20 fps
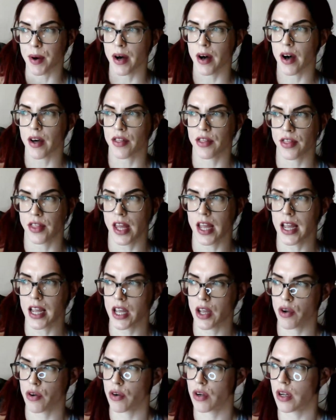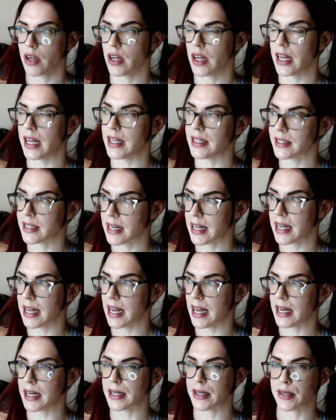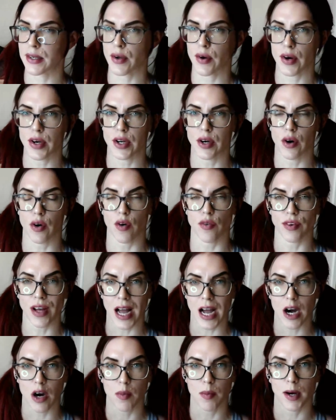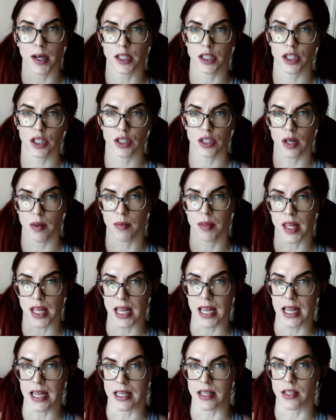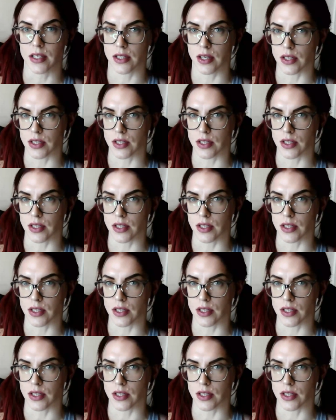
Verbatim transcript: but I think you're easily in denial of how much something is.